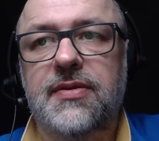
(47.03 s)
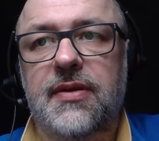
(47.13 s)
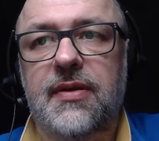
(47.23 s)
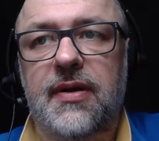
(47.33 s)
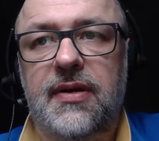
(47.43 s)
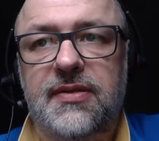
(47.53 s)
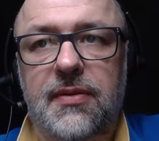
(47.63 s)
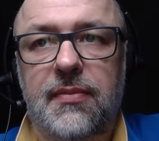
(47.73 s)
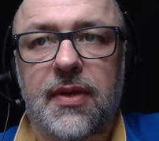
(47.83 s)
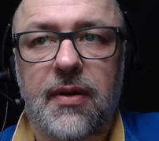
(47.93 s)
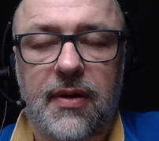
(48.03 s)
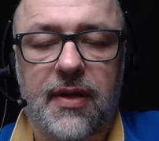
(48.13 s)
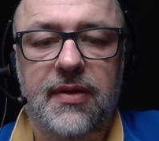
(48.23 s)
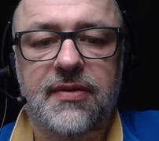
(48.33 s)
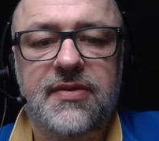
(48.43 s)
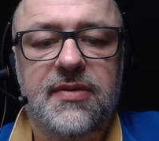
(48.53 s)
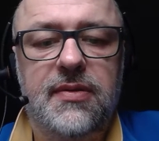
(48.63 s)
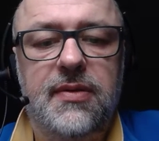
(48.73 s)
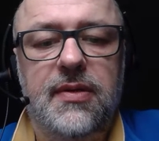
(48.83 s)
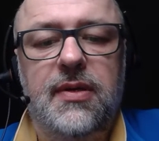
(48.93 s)
And there are some hierarchies
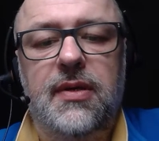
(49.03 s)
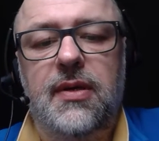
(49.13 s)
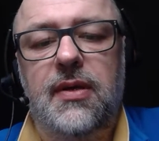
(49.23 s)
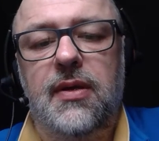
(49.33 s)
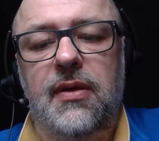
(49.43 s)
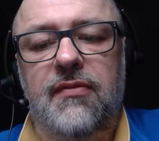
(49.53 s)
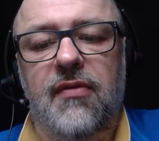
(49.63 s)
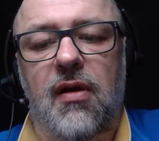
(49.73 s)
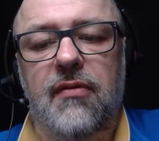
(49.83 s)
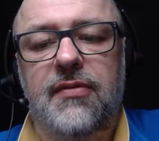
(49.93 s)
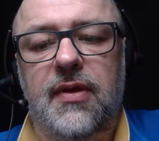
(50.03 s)
involved,